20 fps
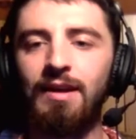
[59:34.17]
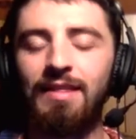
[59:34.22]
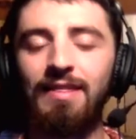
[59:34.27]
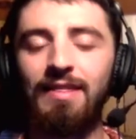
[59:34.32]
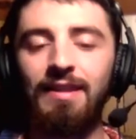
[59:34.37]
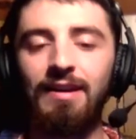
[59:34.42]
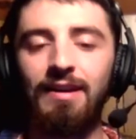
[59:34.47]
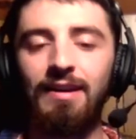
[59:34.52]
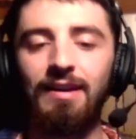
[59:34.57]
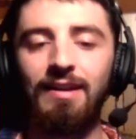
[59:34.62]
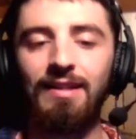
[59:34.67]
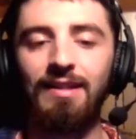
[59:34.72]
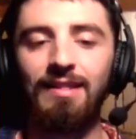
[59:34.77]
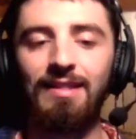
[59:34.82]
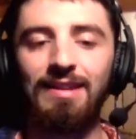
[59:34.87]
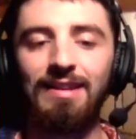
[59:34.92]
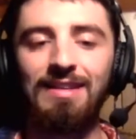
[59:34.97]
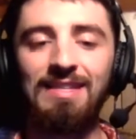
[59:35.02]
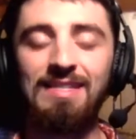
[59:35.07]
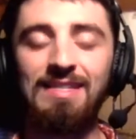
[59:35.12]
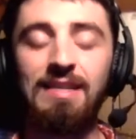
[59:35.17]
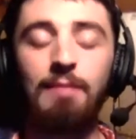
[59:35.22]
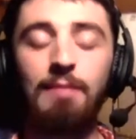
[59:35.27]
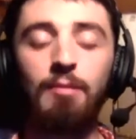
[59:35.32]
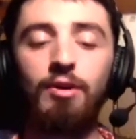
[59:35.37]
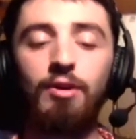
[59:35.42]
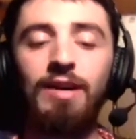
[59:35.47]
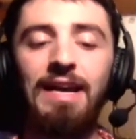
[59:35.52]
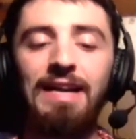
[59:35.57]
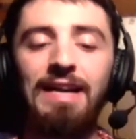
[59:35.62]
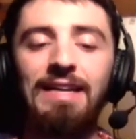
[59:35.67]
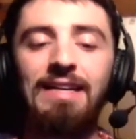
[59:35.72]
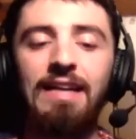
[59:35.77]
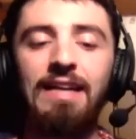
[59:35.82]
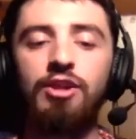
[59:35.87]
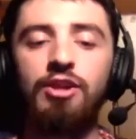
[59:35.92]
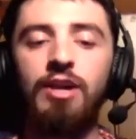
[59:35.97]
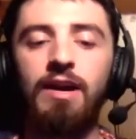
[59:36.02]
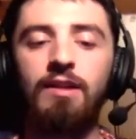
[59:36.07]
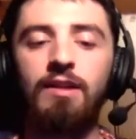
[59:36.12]
The December 90-day
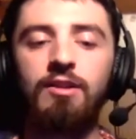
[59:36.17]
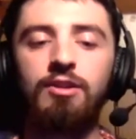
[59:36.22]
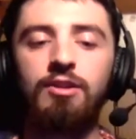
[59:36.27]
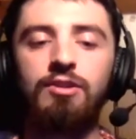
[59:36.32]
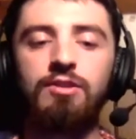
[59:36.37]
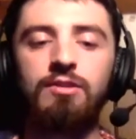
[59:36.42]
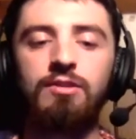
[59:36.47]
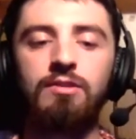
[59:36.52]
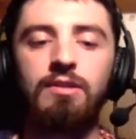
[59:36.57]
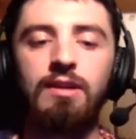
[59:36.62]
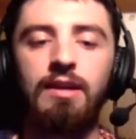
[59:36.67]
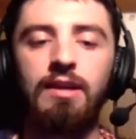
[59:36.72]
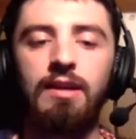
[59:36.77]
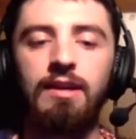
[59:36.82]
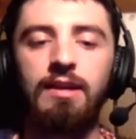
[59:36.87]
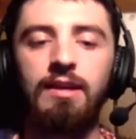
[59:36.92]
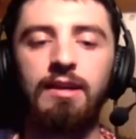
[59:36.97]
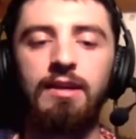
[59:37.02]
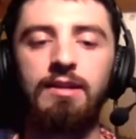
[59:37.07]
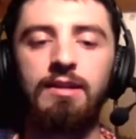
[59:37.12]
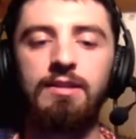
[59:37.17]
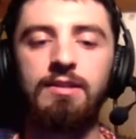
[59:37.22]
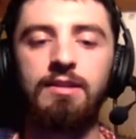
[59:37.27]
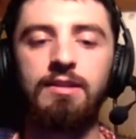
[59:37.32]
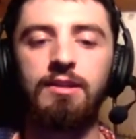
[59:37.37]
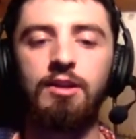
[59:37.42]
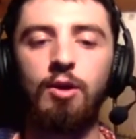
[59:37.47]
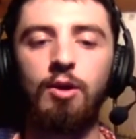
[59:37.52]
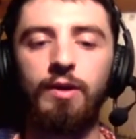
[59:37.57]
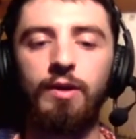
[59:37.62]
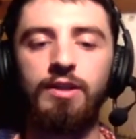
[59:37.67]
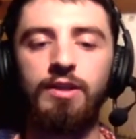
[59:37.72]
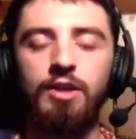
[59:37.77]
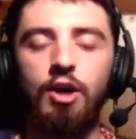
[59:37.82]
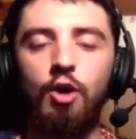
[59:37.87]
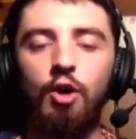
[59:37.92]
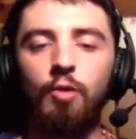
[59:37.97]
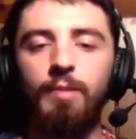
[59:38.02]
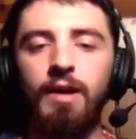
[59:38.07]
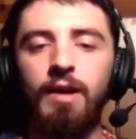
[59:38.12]
challenge is going to
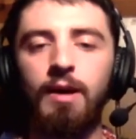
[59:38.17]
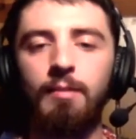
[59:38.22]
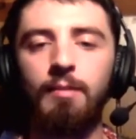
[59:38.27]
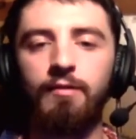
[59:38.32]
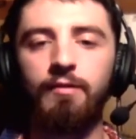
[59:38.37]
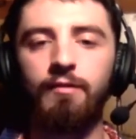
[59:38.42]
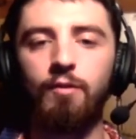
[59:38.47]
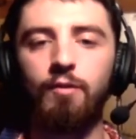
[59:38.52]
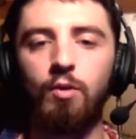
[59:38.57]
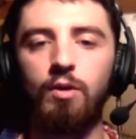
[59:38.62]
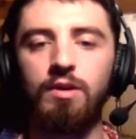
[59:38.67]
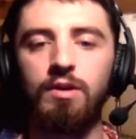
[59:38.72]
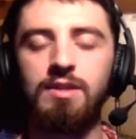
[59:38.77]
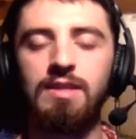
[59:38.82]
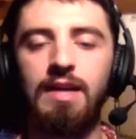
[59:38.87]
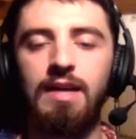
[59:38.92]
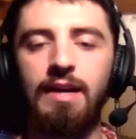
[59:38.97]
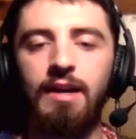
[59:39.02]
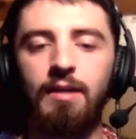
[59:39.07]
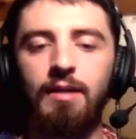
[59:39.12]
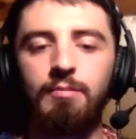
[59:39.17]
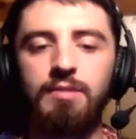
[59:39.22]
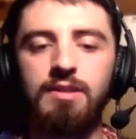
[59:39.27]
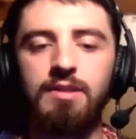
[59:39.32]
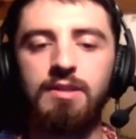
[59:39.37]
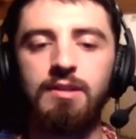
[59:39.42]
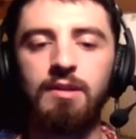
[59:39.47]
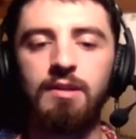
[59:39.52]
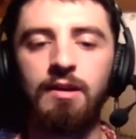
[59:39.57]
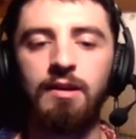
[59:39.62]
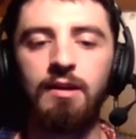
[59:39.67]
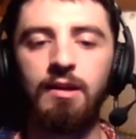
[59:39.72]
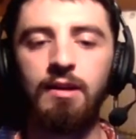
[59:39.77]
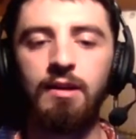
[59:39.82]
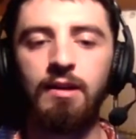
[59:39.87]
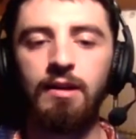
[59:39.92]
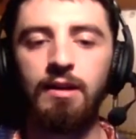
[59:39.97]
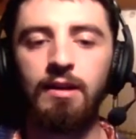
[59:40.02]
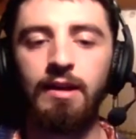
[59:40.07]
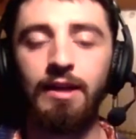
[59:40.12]
open up for signups
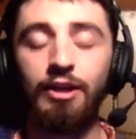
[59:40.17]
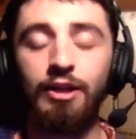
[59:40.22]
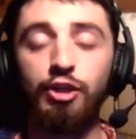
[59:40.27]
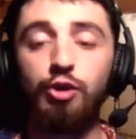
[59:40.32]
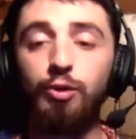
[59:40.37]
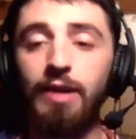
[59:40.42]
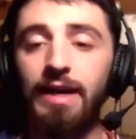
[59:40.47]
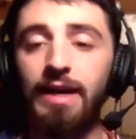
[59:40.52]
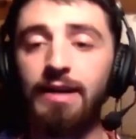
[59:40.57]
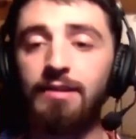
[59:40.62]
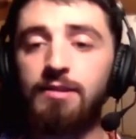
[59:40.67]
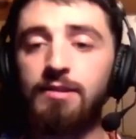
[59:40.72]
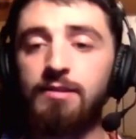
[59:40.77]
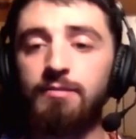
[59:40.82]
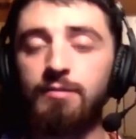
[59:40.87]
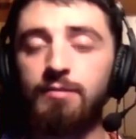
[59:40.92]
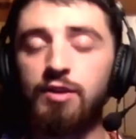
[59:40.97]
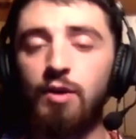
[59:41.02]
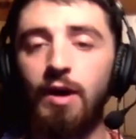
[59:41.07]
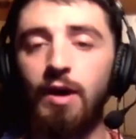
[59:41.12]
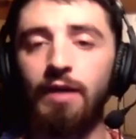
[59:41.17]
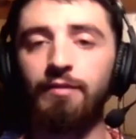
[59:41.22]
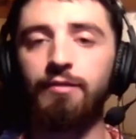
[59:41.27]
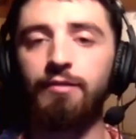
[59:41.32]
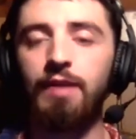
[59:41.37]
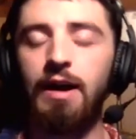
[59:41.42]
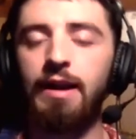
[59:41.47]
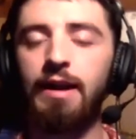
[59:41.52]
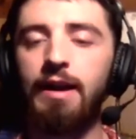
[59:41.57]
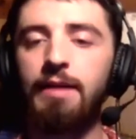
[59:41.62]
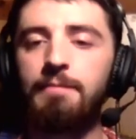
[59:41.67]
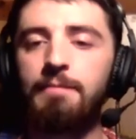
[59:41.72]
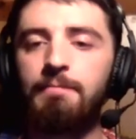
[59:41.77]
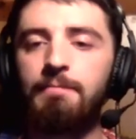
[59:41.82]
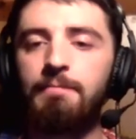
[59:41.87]
in 2 days, so on Friday.